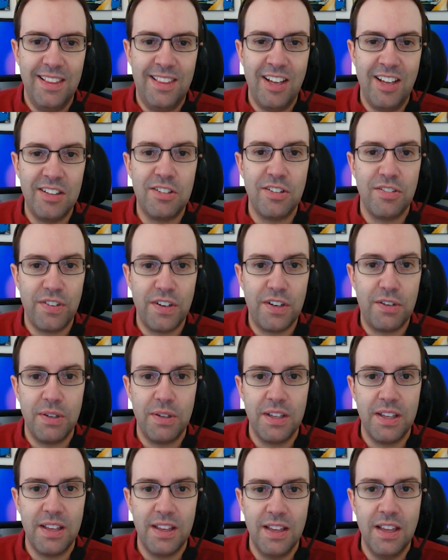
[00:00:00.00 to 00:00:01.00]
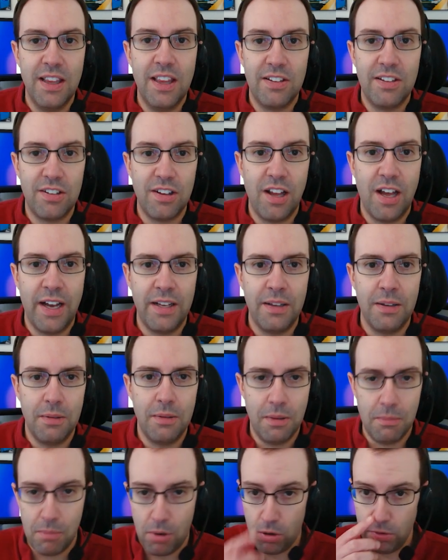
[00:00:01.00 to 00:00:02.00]
tend to frequent this
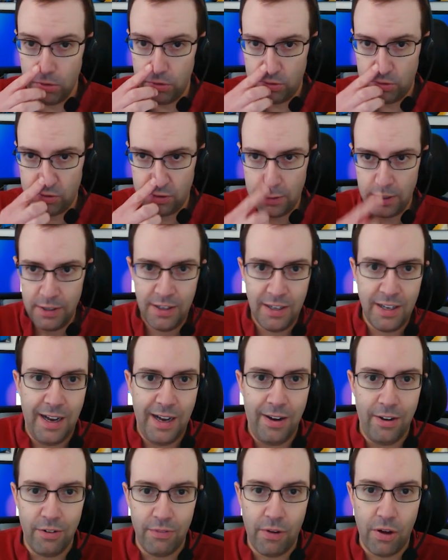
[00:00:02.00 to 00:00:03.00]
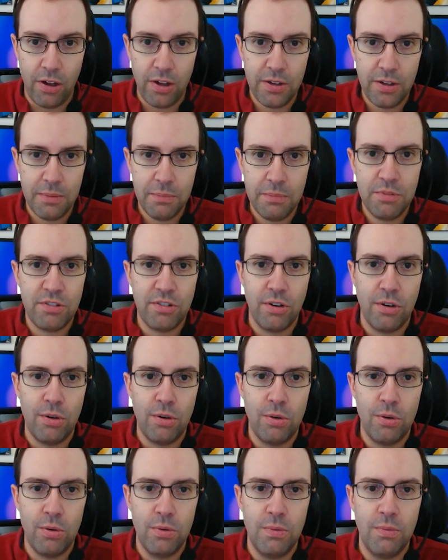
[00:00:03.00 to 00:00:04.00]
line the most out of all of them.
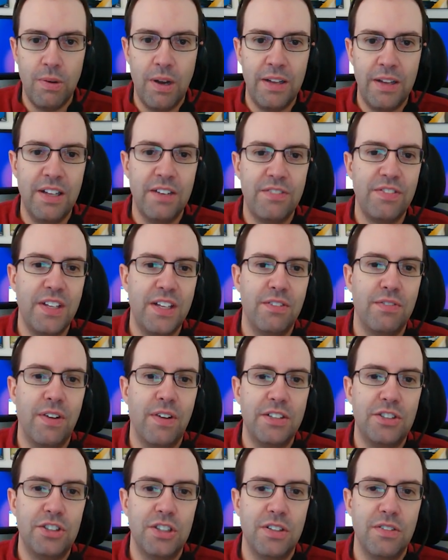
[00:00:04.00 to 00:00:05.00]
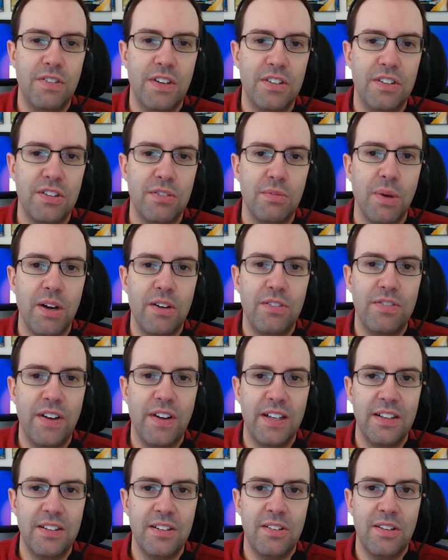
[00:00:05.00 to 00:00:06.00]
So I definitely invite you to visit
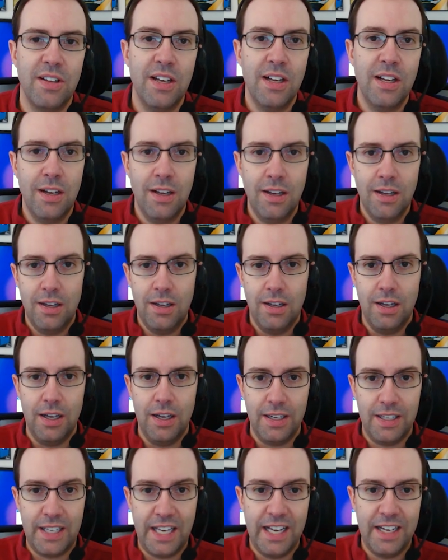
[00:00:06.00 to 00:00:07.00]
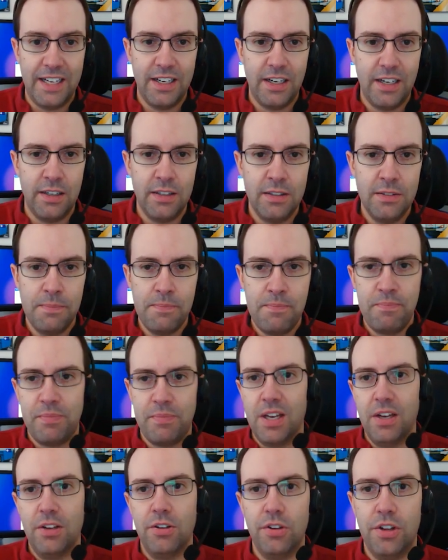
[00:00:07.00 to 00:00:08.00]
Railfans Canada
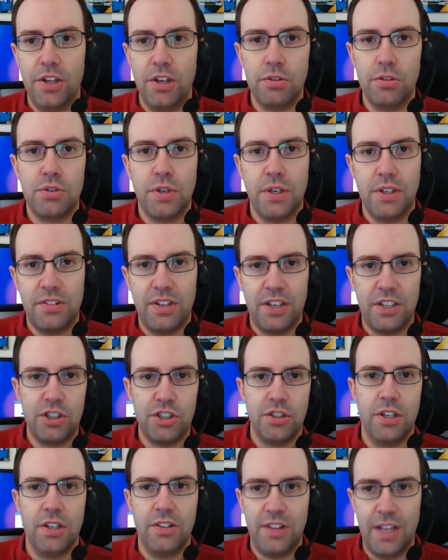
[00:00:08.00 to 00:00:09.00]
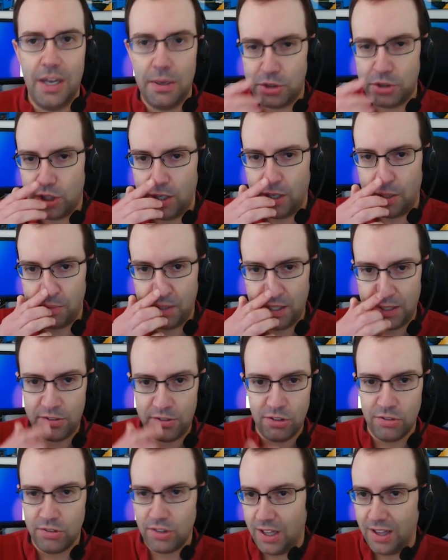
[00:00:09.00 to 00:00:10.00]
under the otrain section, the Snapshot
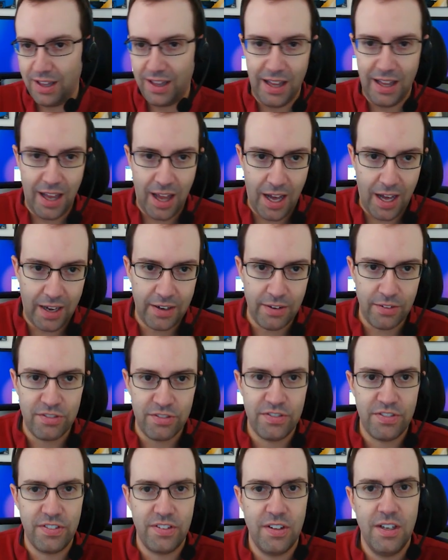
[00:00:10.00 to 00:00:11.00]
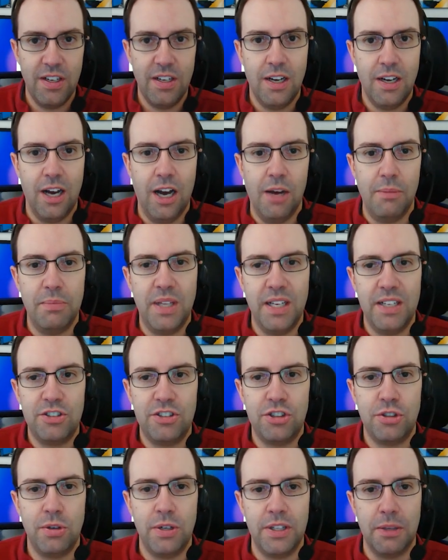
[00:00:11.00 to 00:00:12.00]
Updates. There's a lot of updates
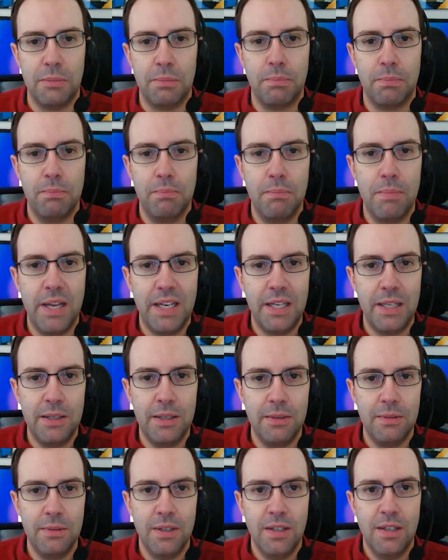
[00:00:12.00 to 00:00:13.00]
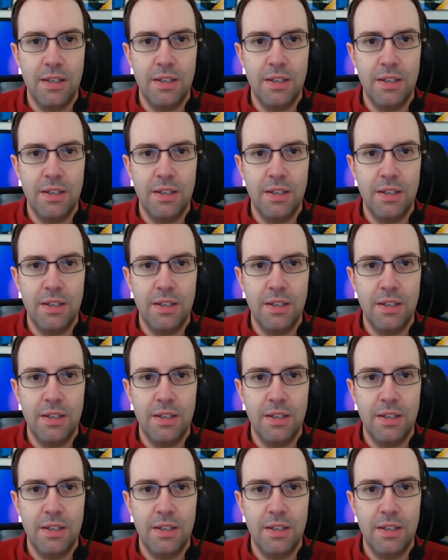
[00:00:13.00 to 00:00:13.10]
showing the many